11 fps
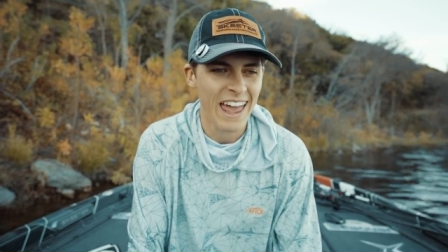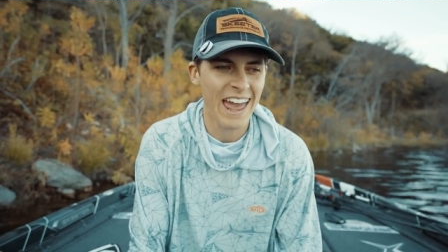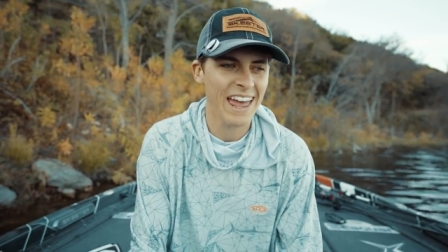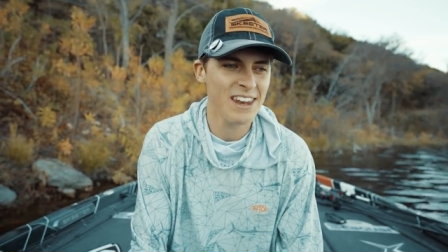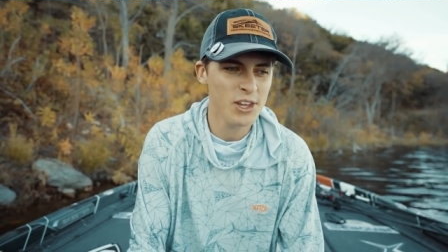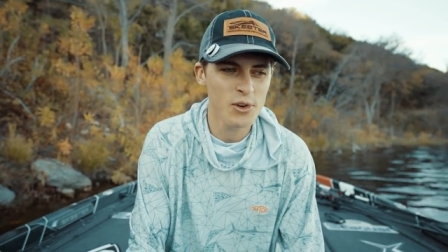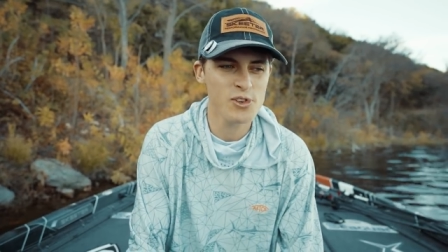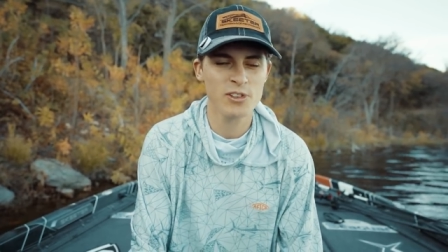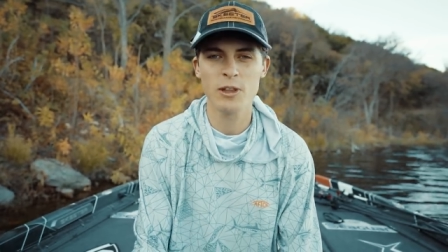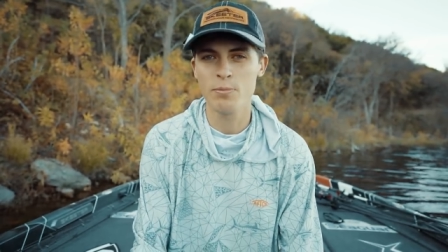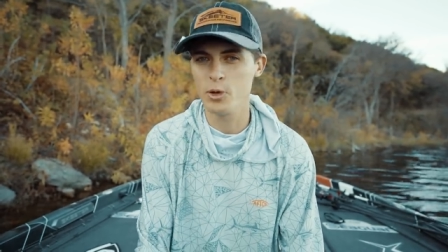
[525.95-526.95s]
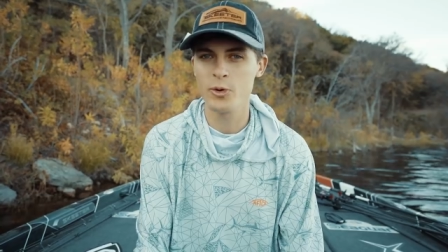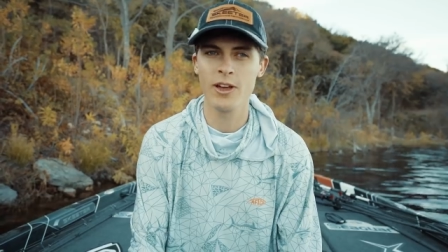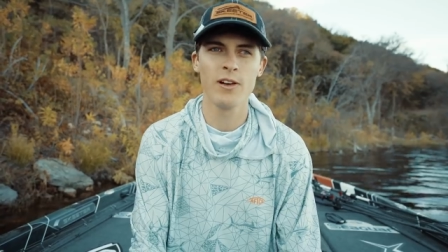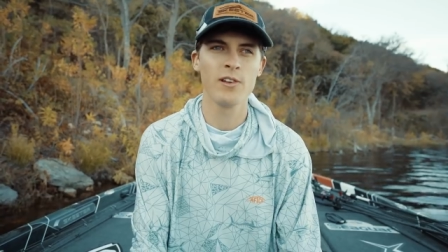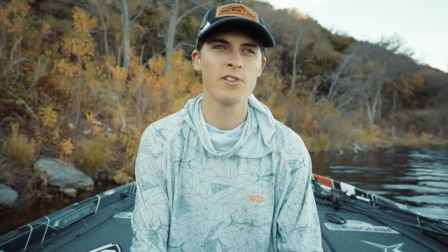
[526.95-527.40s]
And usually
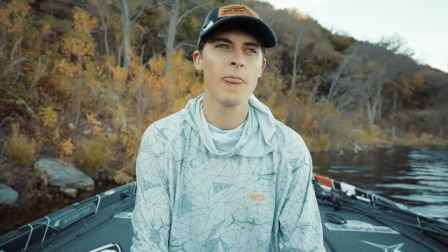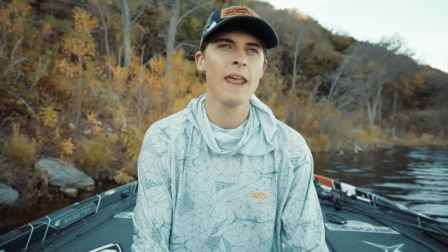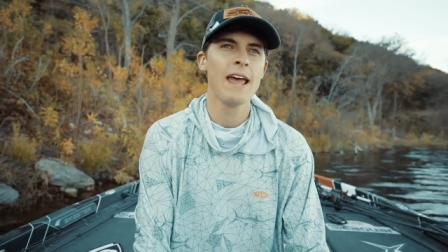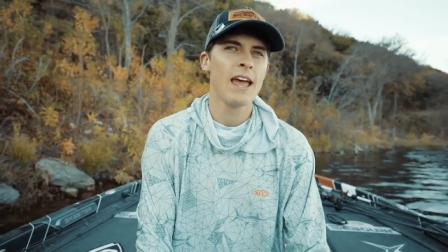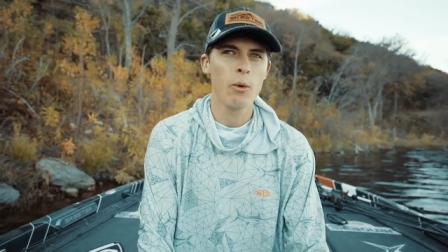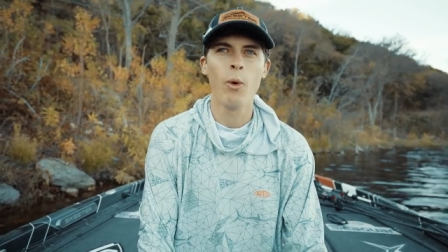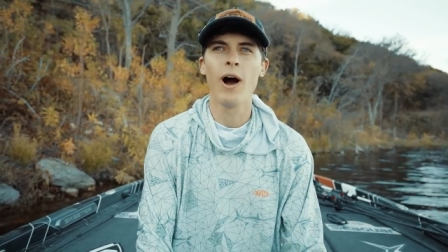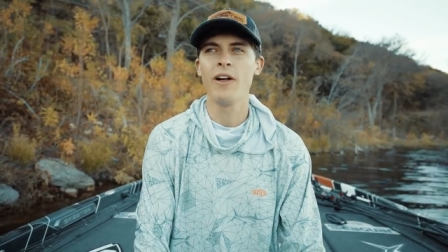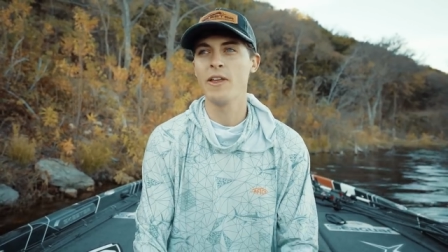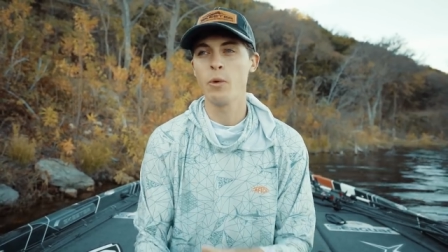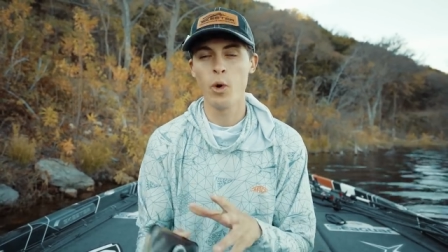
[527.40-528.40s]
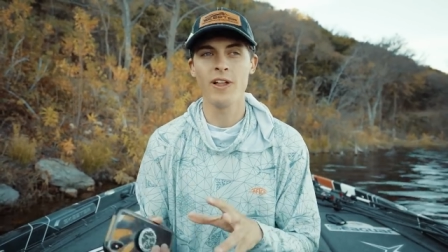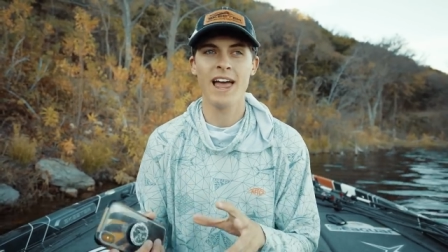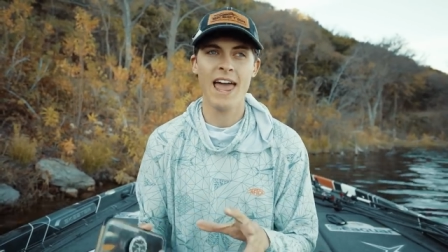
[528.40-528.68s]
bluegills, while they will